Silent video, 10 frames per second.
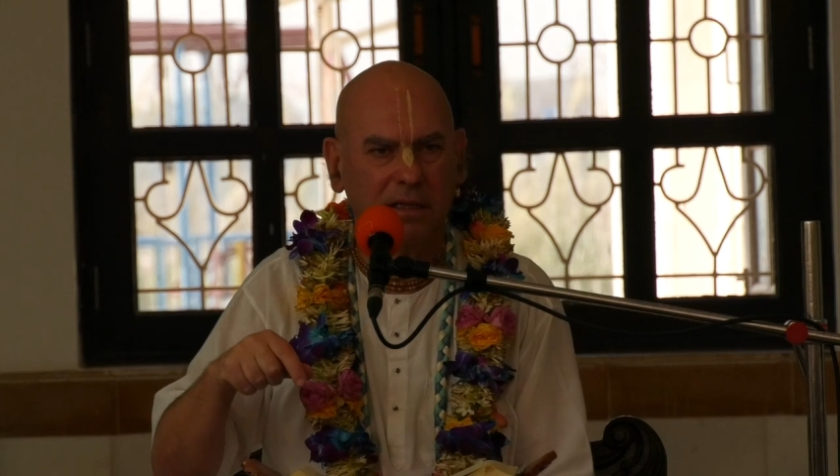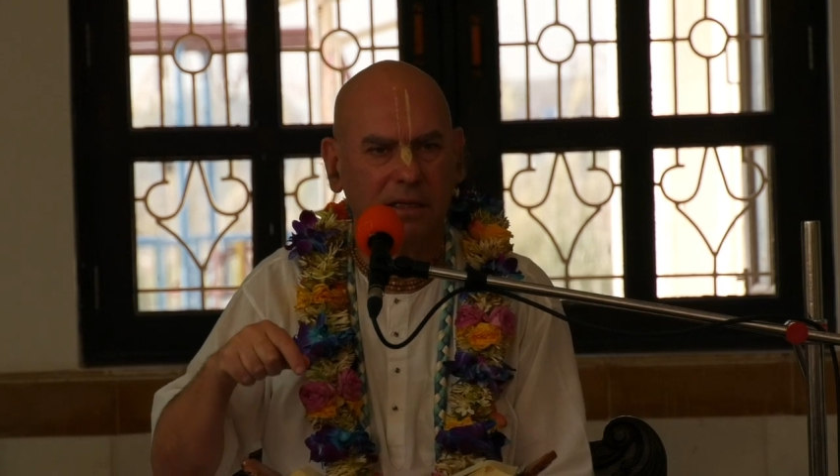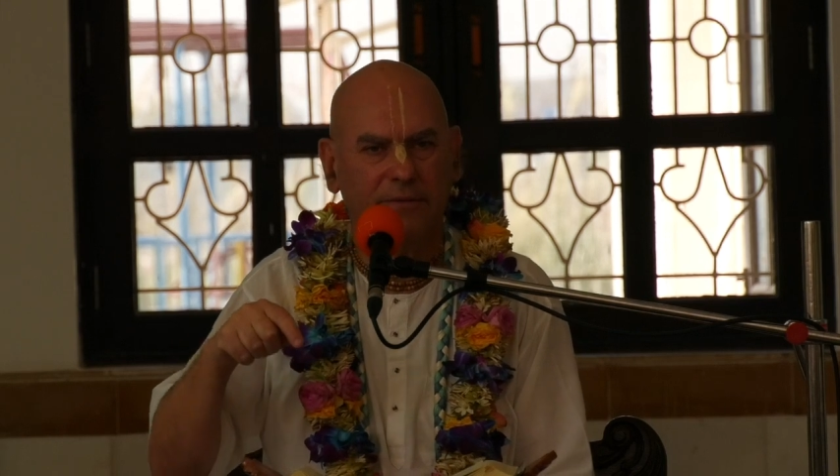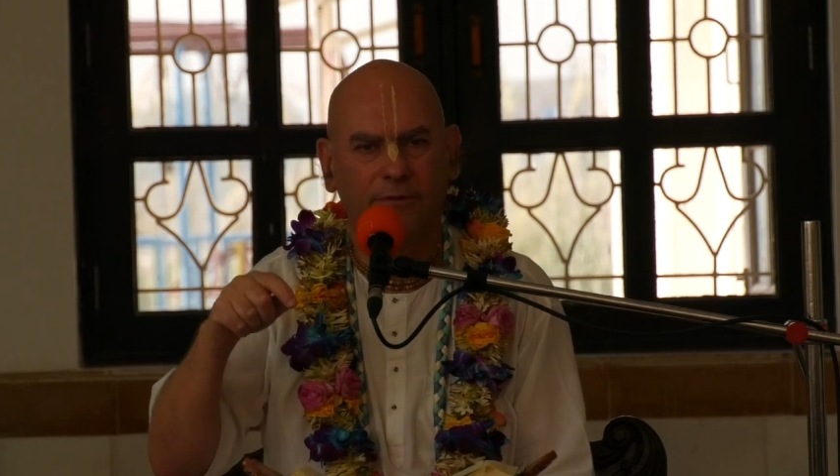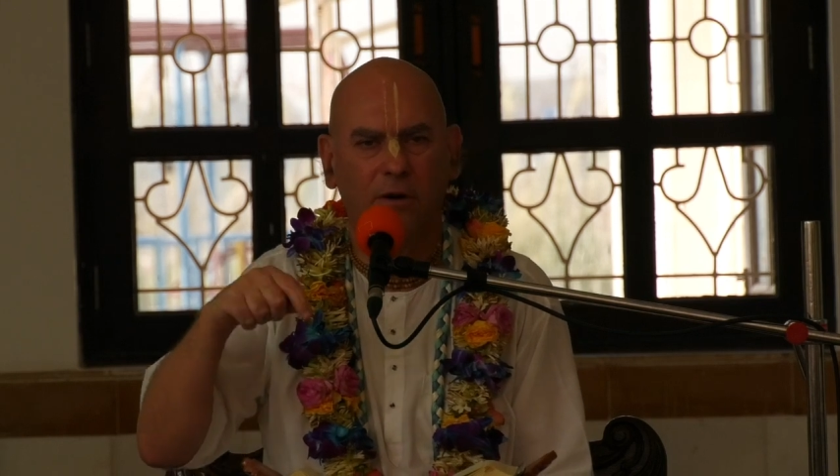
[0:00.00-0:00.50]

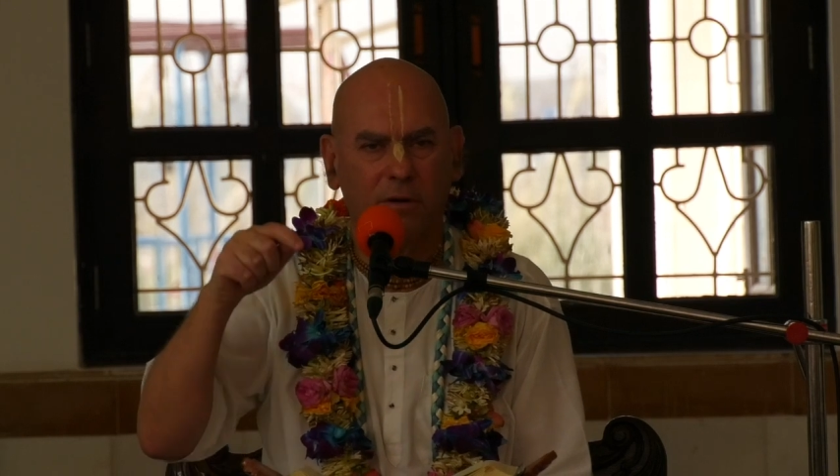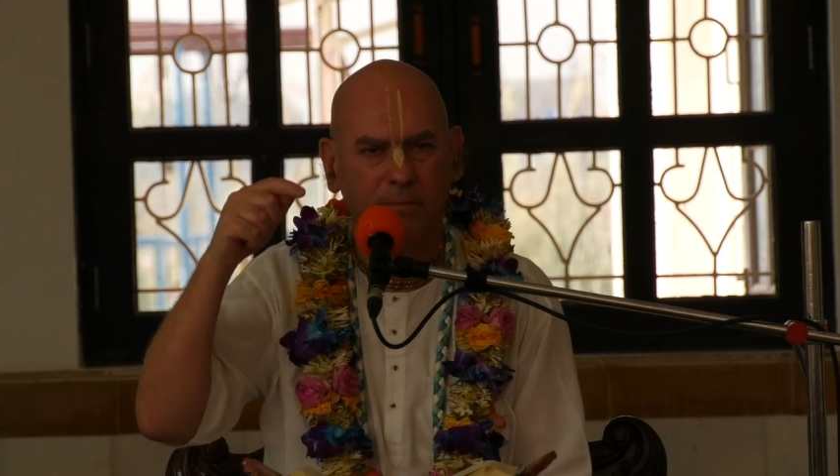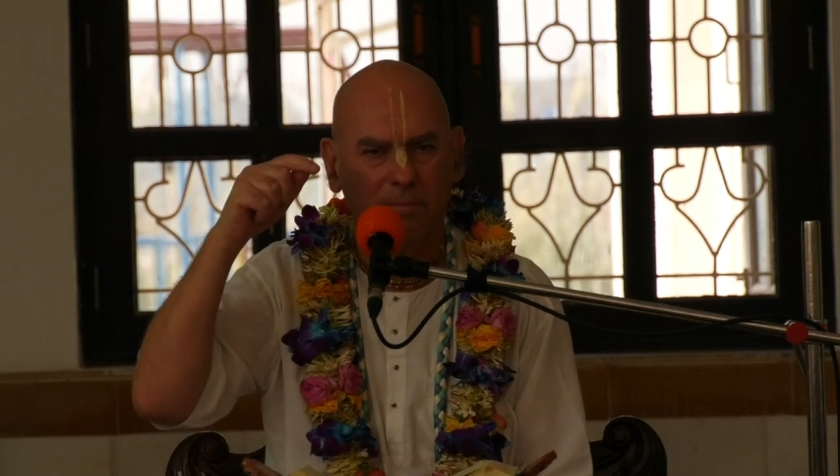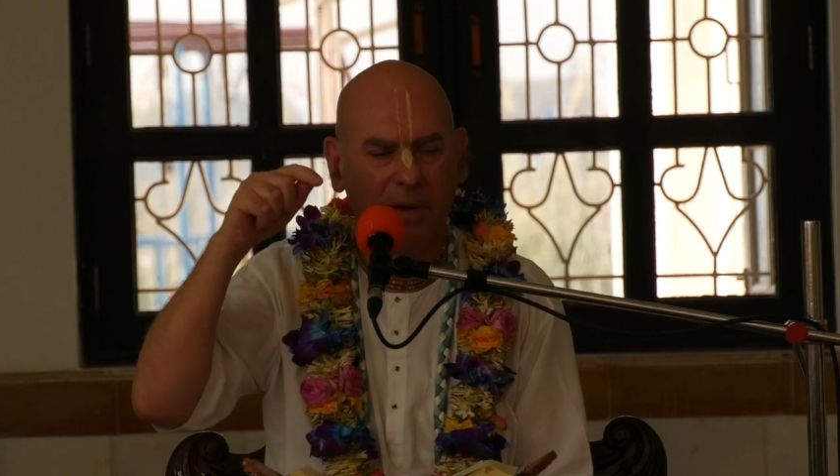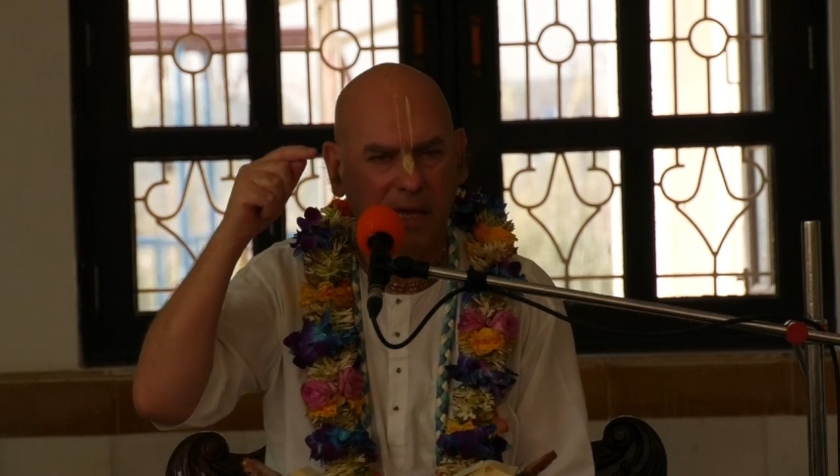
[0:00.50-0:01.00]
the
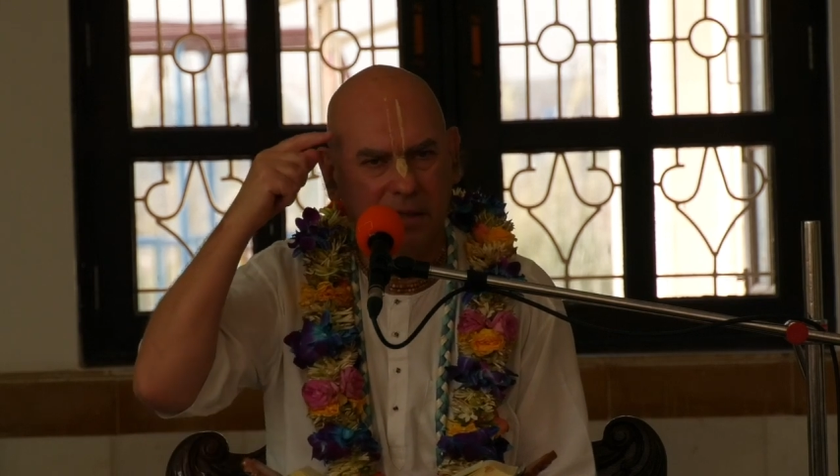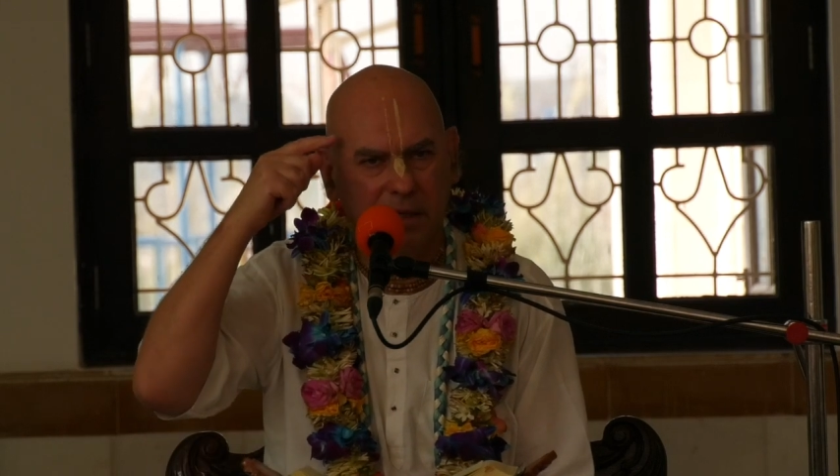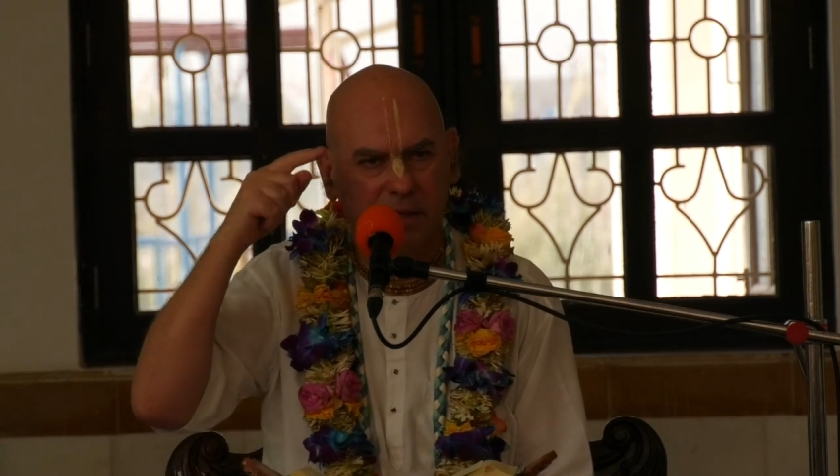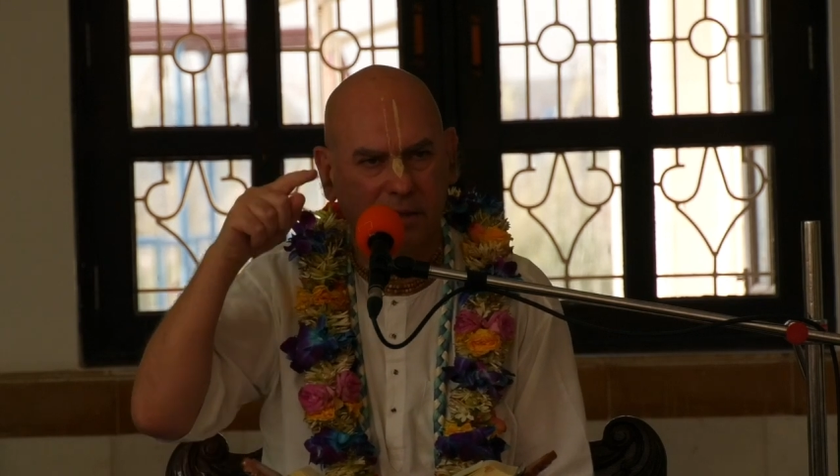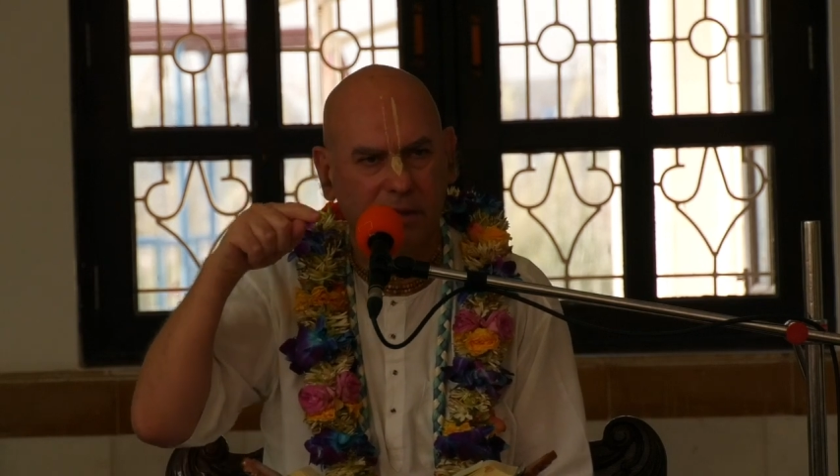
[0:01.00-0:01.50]
forma mentis,